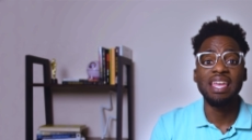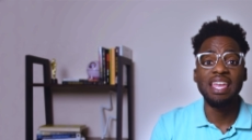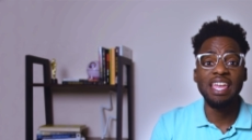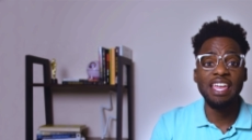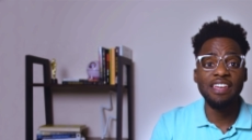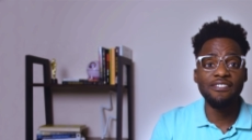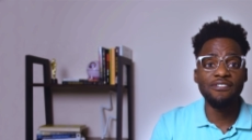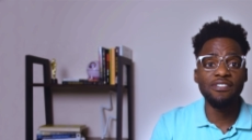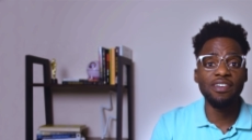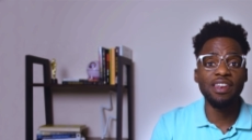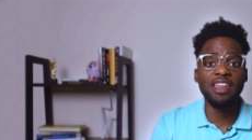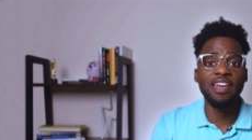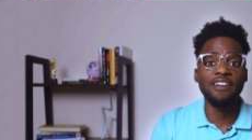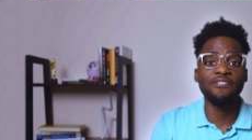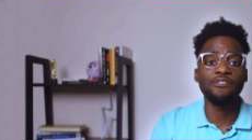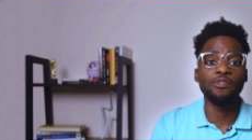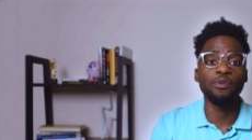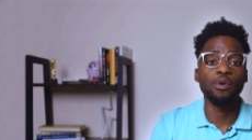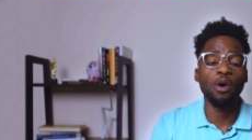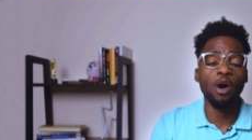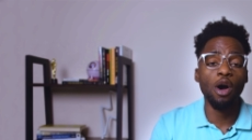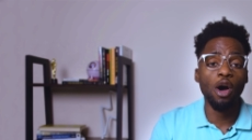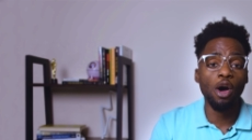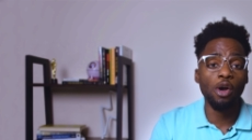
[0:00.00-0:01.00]
even if
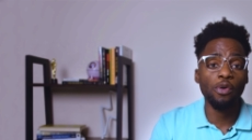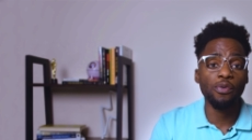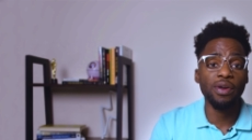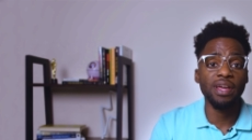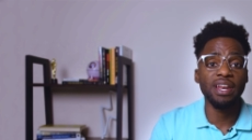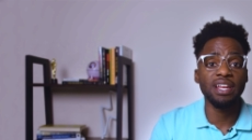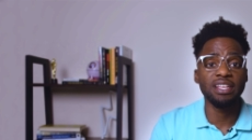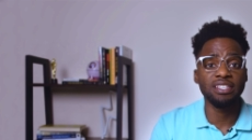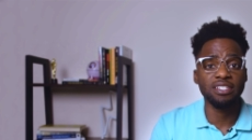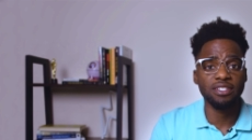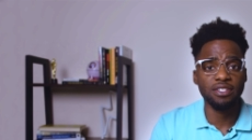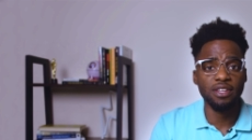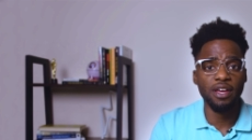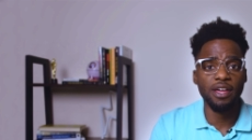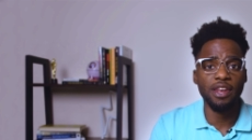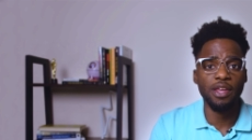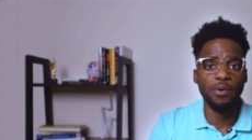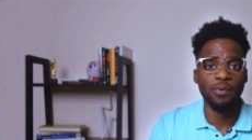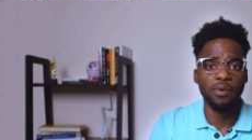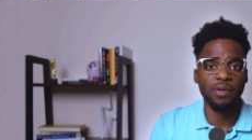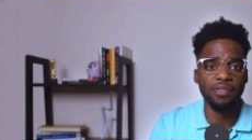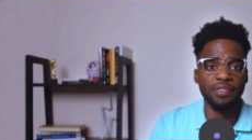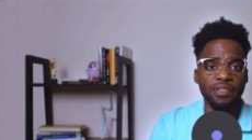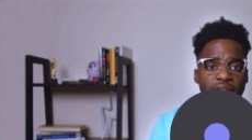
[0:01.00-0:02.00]
you already
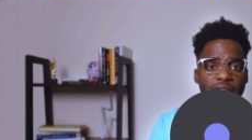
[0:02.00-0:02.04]
study with